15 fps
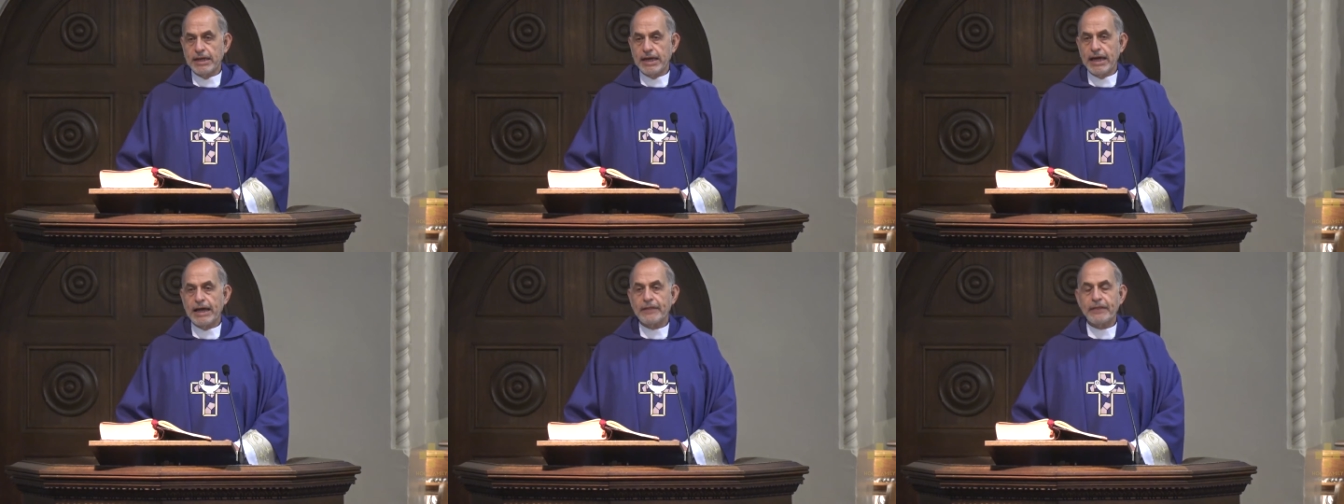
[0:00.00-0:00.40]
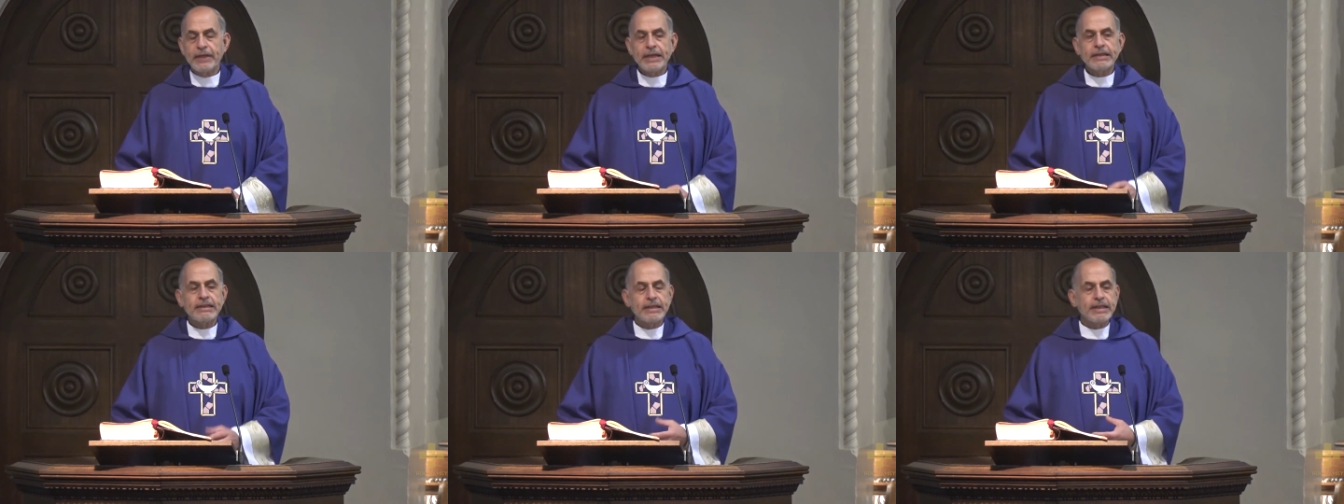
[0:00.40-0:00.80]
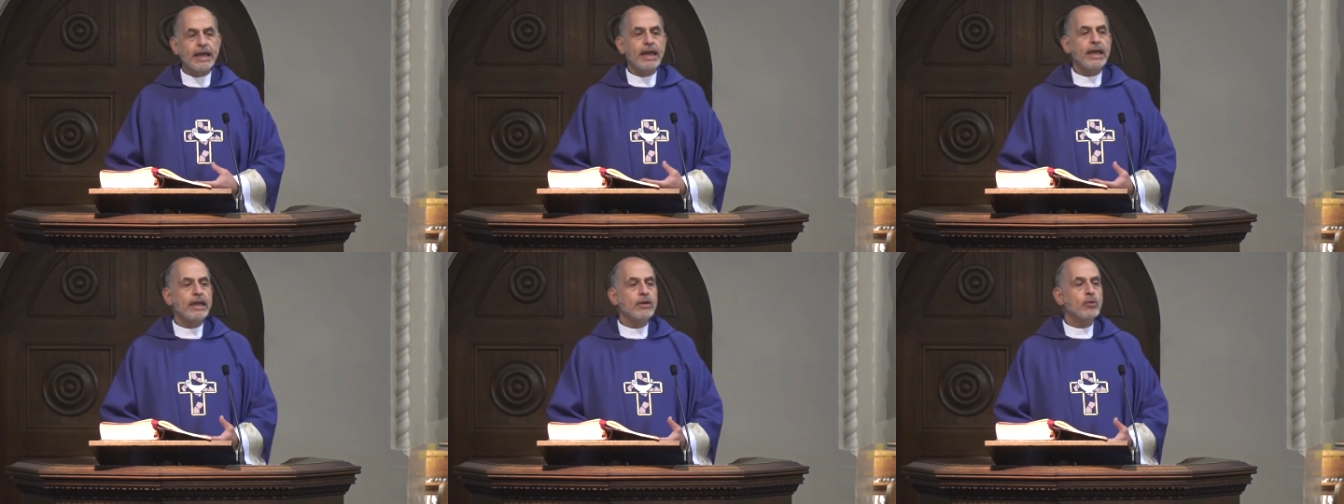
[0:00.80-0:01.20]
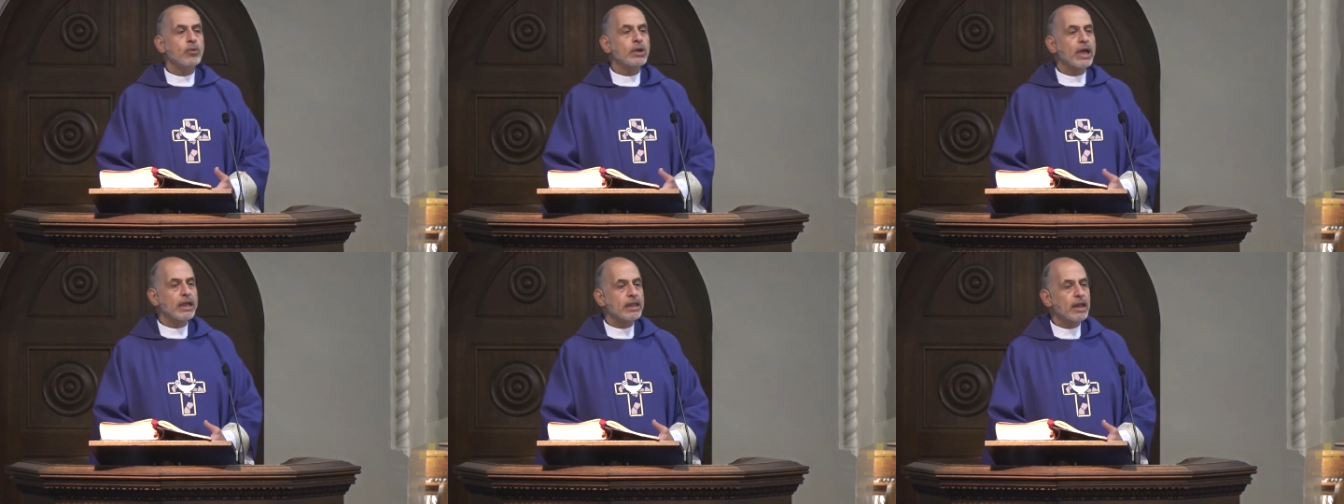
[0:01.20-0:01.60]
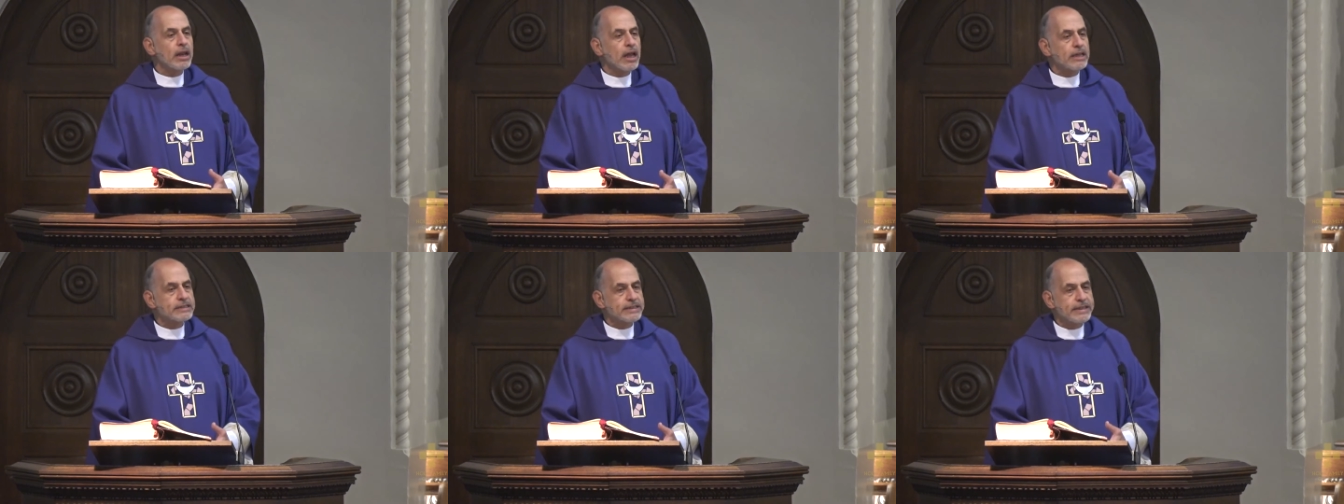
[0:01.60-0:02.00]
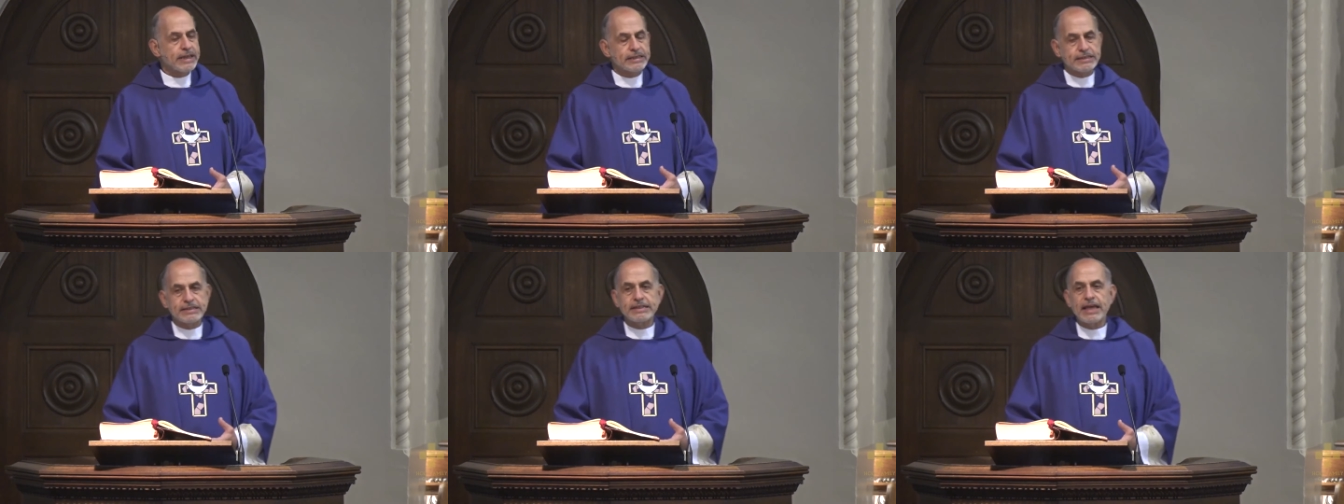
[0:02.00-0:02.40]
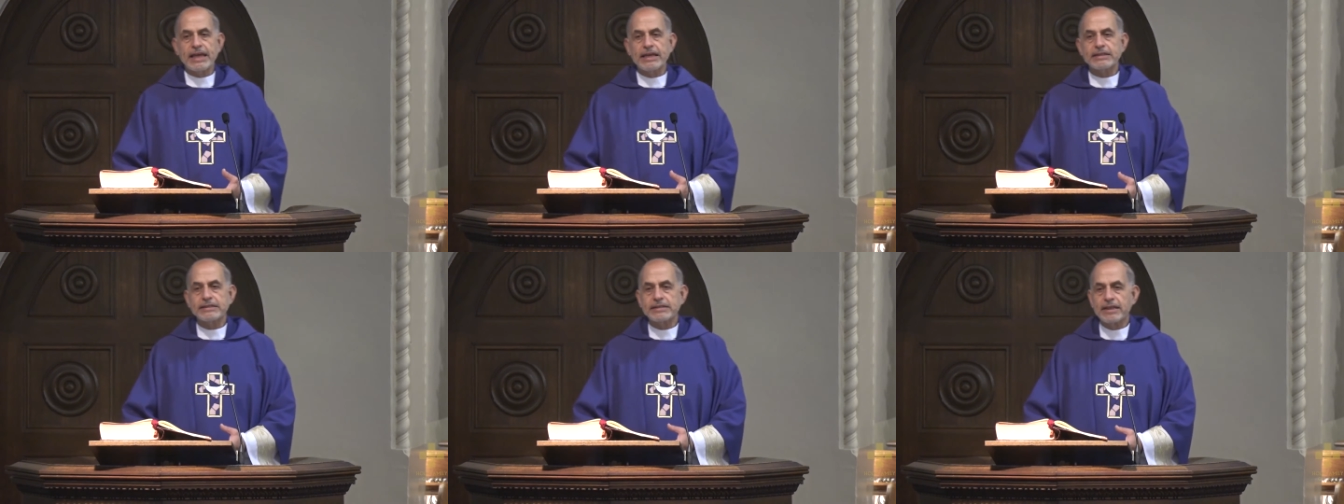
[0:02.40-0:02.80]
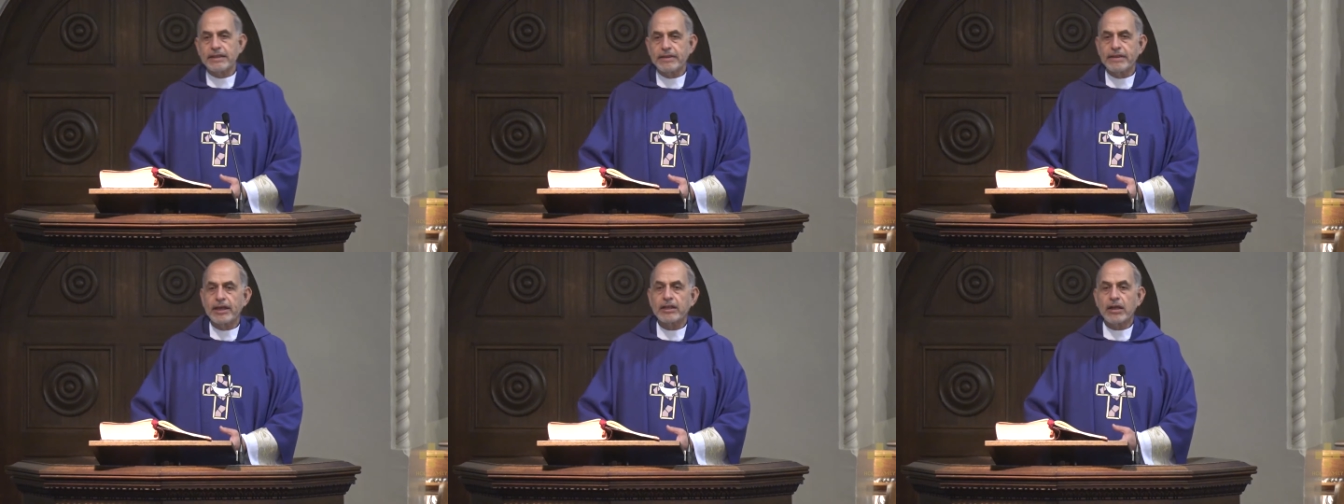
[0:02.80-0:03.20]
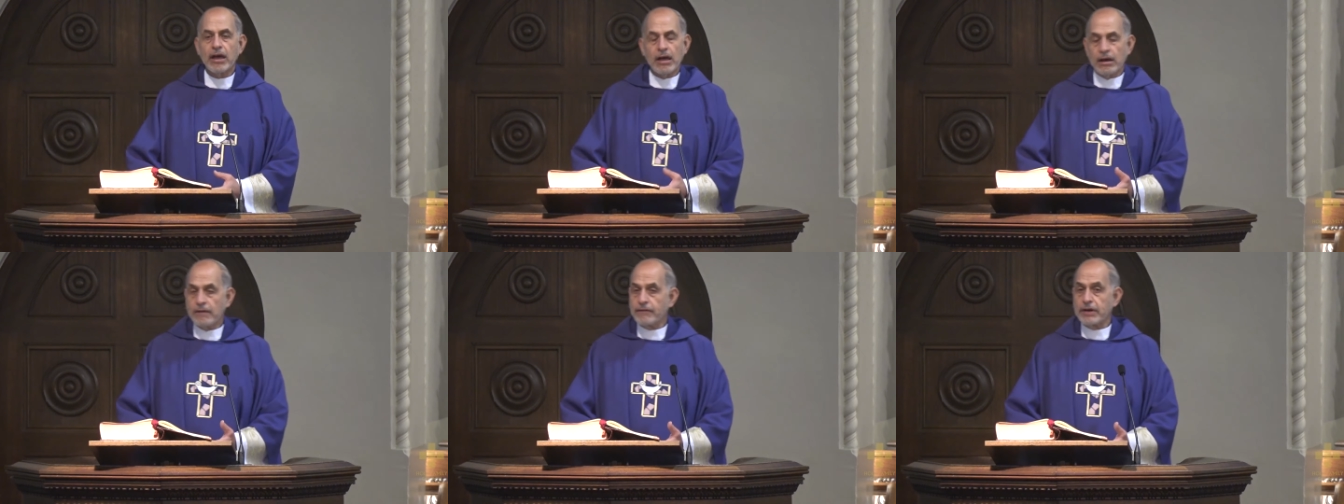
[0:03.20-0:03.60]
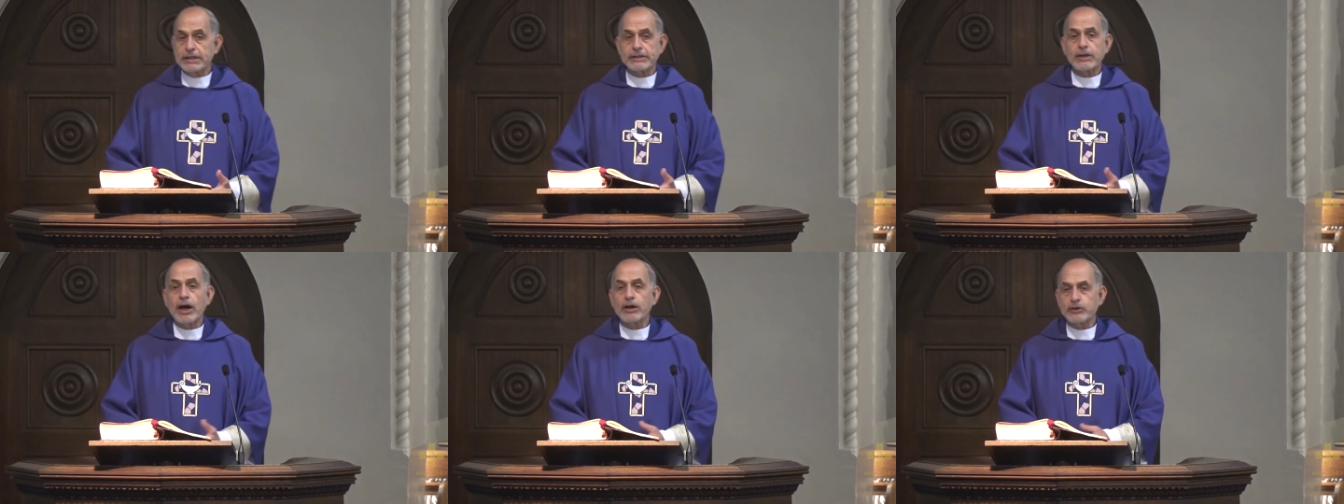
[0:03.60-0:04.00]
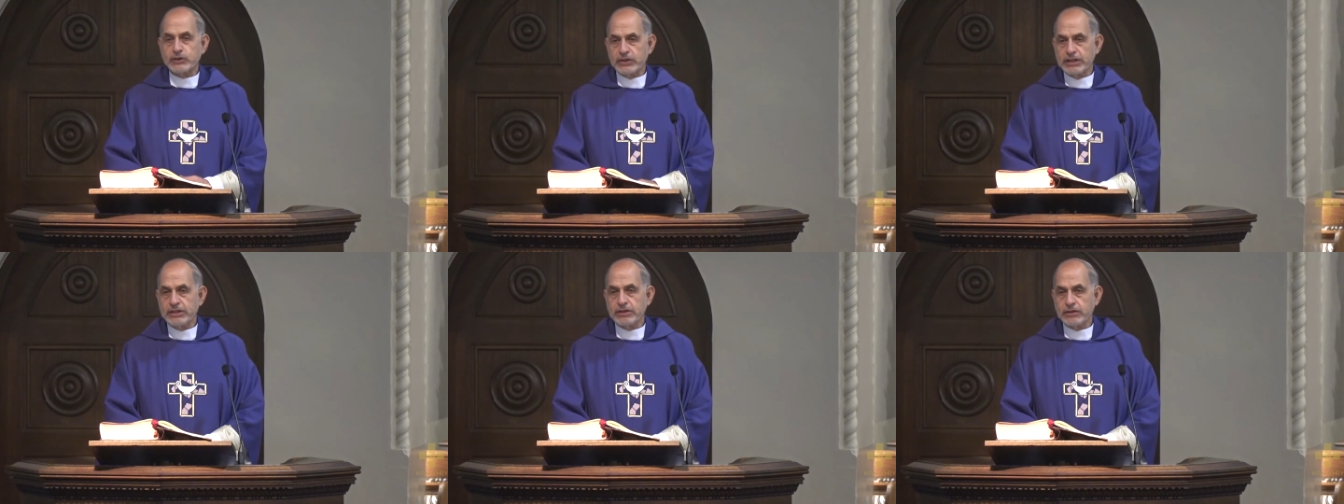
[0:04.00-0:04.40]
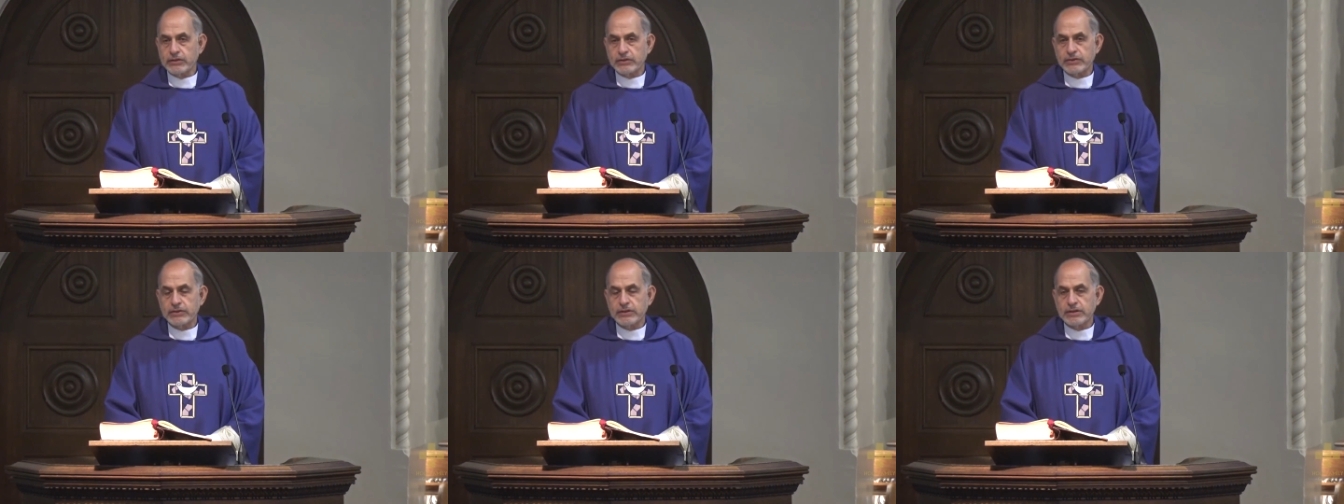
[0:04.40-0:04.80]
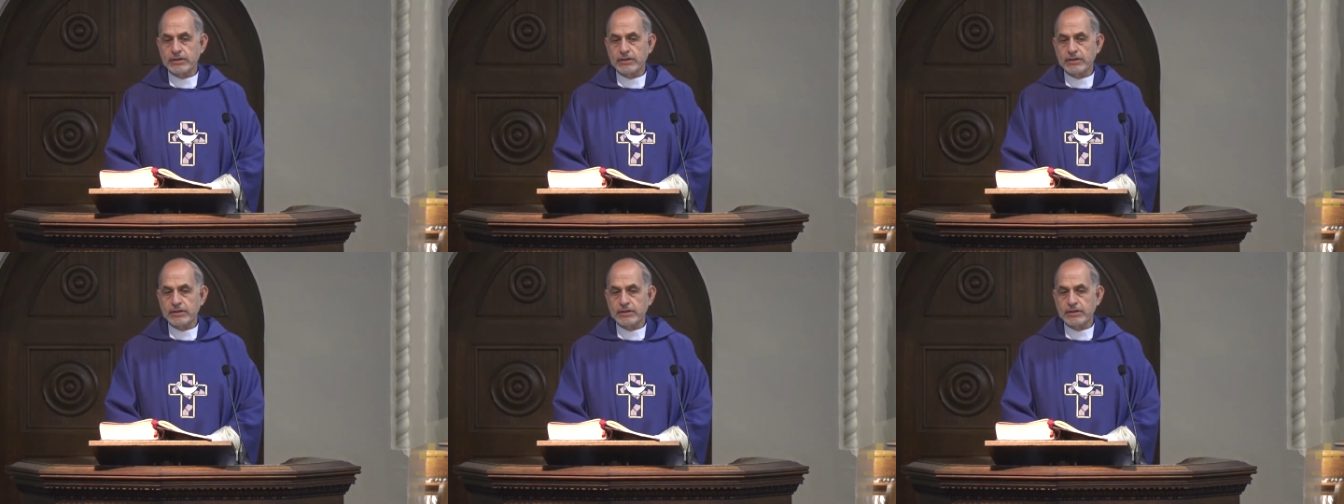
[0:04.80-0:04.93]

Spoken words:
I think today we kind of lost that sense that all of us are sinners.